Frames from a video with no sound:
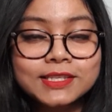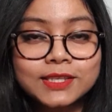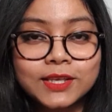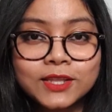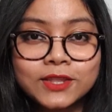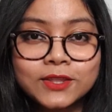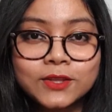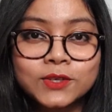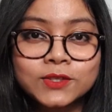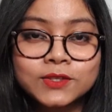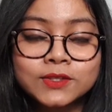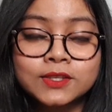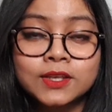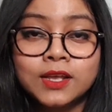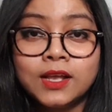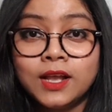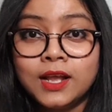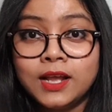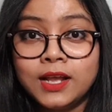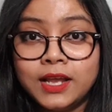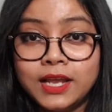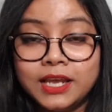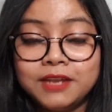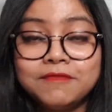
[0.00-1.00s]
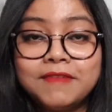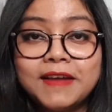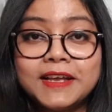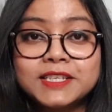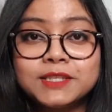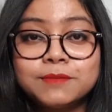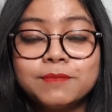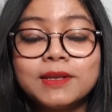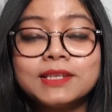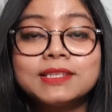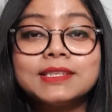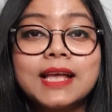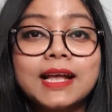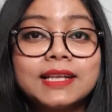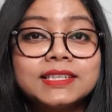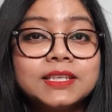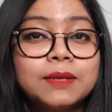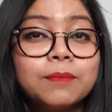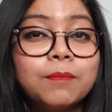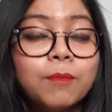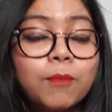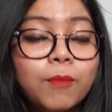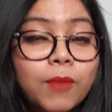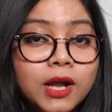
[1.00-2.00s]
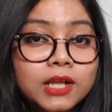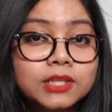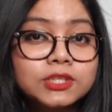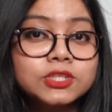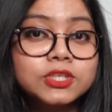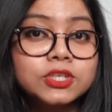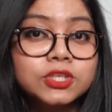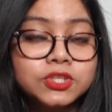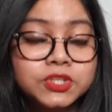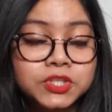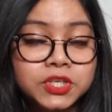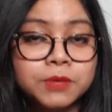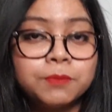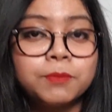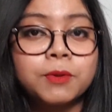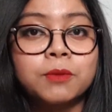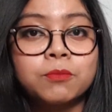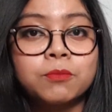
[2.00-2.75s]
in those investments at a much cheaper